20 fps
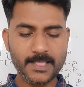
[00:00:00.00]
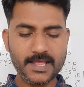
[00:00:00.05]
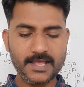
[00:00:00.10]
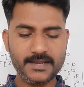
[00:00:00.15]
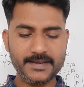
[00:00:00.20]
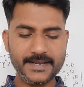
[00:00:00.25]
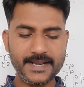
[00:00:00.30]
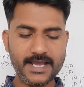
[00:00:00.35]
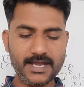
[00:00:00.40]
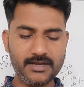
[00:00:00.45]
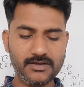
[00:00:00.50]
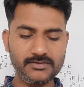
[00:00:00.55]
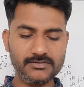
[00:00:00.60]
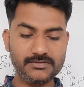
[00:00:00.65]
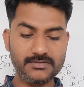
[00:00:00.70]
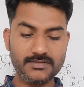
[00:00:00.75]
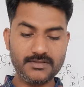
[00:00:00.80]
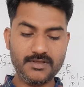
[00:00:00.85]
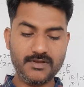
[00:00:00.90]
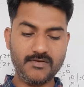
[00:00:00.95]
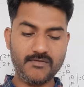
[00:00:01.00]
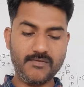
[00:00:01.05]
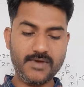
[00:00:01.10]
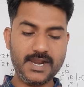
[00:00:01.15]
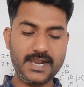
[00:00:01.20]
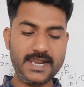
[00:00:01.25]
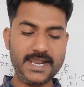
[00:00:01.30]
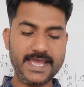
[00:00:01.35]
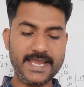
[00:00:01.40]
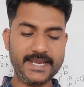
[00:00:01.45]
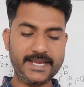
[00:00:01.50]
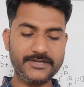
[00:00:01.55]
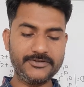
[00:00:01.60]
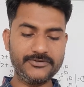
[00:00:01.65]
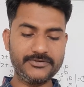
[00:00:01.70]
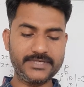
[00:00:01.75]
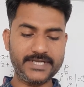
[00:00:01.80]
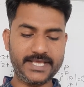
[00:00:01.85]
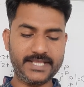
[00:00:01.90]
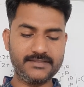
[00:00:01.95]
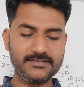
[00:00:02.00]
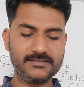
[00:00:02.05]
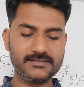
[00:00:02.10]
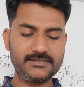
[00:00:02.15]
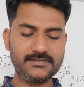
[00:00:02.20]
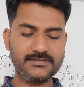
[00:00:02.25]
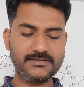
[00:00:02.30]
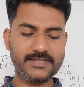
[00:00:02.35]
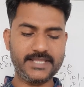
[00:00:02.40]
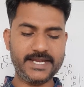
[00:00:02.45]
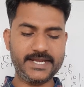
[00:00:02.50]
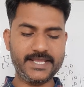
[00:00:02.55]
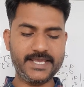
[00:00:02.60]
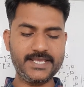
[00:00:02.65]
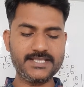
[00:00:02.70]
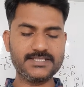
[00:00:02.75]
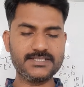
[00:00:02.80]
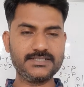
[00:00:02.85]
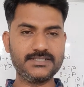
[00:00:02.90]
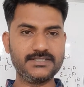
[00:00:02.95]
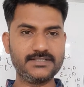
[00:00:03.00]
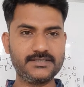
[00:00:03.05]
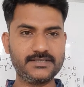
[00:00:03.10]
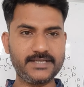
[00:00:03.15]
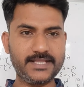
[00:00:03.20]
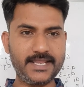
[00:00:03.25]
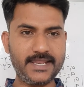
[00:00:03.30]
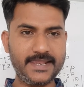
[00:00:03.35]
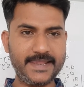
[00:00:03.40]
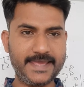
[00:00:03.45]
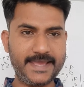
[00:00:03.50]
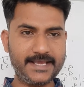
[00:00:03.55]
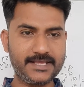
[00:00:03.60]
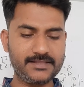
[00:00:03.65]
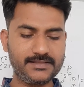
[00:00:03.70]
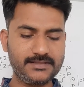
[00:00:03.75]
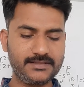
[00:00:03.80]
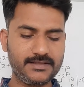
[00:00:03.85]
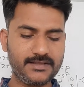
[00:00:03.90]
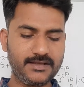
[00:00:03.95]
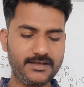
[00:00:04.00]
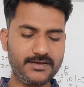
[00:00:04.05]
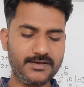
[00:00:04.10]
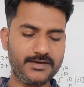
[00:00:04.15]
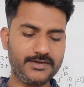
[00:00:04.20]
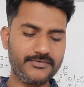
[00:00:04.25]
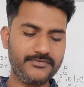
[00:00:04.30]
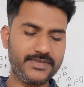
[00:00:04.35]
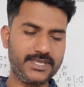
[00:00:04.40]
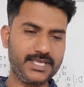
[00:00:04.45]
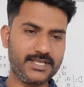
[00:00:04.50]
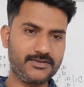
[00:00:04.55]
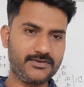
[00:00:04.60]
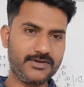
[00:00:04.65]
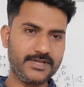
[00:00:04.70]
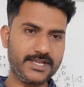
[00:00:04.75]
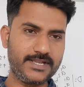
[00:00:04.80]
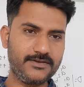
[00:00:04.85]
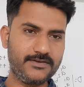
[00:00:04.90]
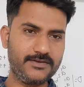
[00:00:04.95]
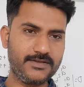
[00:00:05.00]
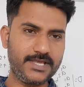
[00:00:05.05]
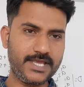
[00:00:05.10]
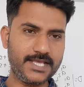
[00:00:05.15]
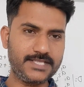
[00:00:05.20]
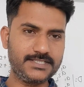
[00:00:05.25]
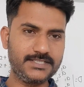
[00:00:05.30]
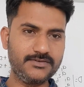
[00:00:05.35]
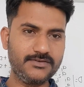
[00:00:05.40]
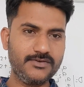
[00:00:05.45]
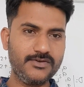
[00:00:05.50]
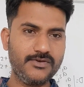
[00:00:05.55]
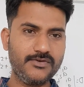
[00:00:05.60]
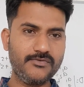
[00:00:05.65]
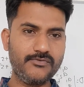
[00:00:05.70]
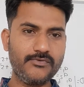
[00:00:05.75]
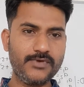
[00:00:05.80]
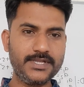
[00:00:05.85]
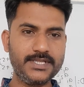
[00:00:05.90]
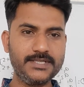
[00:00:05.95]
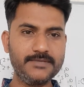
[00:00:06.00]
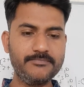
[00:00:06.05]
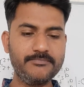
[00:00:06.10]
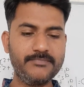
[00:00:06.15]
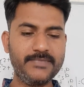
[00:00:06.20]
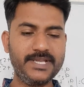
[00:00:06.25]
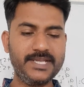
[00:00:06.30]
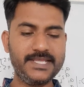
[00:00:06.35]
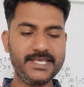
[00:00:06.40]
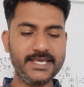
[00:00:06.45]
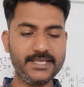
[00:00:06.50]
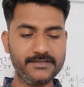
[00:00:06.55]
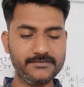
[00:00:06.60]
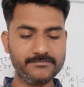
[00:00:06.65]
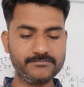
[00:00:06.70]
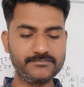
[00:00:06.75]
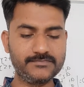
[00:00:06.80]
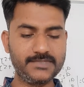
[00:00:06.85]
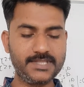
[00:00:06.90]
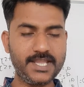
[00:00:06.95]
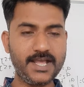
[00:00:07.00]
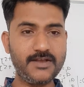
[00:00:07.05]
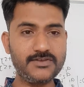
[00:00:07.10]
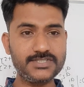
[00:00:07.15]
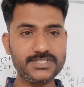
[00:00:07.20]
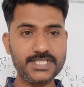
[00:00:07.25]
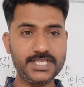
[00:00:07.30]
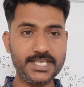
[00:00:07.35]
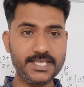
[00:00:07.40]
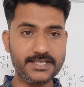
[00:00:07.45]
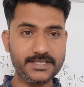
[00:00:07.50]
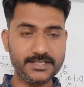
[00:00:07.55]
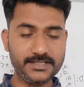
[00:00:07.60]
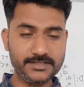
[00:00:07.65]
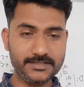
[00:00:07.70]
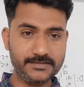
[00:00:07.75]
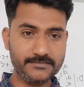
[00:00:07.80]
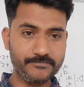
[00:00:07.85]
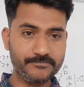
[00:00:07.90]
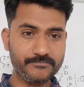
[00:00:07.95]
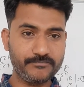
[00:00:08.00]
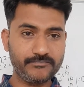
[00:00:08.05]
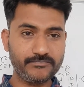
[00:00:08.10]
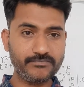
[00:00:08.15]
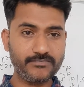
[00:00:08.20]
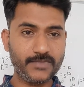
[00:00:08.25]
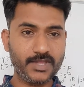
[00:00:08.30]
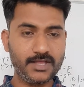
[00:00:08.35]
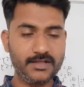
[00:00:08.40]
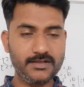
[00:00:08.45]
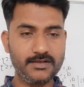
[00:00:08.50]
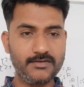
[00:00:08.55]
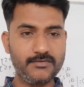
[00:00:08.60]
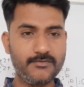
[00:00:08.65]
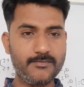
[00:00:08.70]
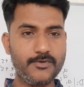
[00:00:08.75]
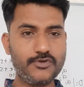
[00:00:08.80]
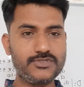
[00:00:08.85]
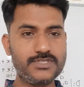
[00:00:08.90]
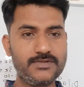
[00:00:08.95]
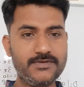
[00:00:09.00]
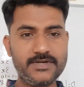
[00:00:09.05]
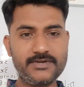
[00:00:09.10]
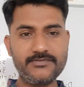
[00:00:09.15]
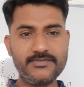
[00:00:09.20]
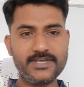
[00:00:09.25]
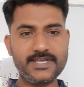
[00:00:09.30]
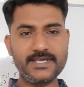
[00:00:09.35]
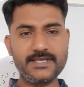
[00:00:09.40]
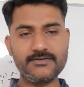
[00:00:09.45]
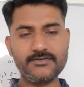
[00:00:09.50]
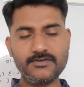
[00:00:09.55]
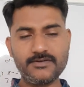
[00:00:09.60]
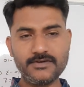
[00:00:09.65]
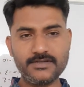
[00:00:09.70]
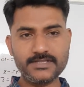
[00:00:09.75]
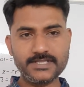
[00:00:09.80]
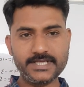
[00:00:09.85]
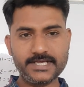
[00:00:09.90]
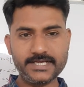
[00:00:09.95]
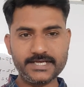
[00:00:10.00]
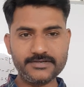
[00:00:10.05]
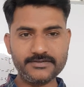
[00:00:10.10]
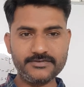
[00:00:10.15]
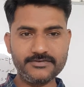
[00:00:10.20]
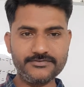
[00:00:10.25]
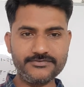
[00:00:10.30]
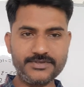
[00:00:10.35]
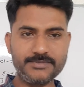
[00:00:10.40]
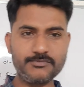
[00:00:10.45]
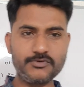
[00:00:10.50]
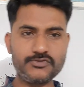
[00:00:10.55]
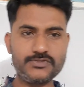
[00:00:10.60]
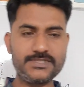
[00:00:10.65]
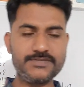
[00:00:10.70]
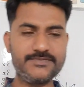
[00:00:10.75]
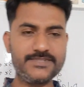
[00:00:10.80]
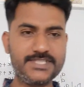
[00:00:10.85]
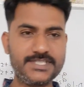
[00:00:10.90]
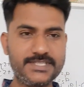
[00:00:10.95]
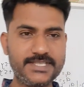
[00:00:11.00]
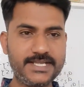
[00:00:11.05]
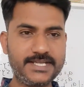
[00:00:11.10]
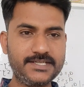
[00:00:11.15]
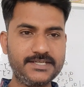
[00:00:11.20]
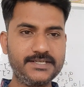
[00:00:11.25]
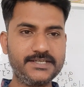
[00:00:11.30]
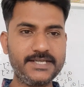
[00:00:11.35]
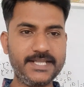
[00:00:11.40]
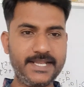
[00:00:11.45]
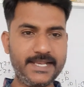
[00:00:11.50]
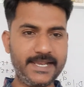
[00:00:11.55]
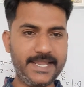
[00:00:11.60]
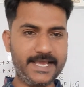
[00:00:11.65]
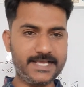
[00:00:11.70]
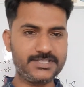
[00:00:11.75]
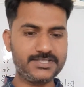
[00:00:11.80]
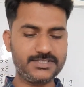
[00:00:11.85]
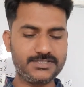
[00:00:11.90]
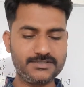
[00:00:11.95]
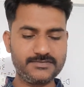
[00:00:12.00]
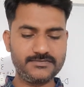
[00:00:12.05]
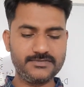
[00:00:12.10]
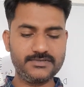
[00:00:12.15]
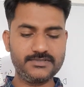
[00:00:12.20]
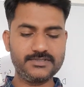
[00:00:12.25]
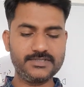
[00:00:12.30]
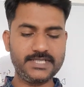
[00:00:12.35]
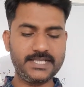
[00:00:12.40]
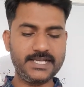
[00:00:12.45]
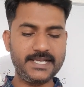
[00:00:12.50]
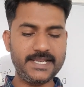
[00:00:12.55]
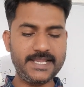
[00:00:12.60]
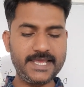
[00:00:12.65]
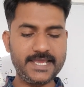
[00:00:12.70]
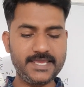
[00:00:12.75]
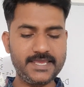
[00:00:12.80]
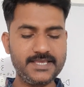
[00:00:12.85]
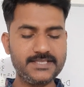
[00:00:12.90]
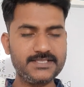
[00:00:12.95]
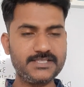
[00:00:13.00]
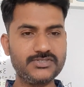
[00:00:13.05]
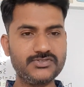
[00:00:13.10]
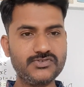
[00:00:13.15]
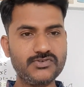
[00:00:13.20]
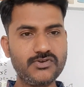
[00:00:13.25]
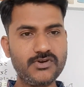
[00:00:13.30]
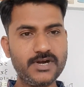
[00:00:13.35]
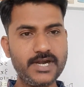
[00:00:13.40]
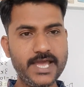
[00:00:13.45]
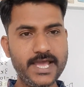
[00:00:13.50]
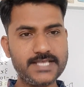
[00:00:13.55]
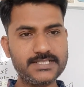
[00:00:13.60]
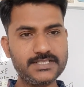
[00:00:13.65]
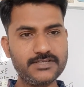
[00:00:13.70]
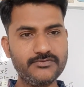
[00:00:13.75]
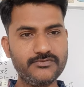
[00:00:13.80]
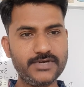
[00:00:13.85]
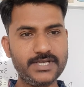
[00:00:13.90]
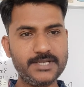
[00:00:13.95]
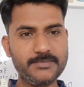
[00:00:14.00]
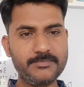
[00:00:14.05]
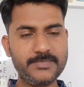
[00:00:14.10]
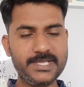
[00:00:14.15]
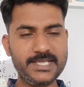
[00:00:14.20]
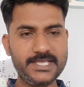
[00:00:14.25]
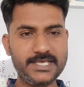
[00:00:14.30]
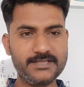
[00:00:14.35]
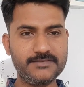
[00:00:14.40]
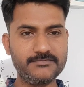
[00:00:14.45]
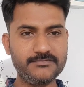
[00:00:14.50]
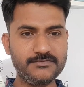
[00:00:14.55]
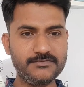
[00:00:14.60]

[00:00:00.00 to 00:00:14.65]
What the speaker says: Now 1 lakh into 10, that is 10 lakh, or we can call as a 1 million. Now see, mostly what we can call that, we say that 10 lakhs. 10 lakh is also called as a 1 million.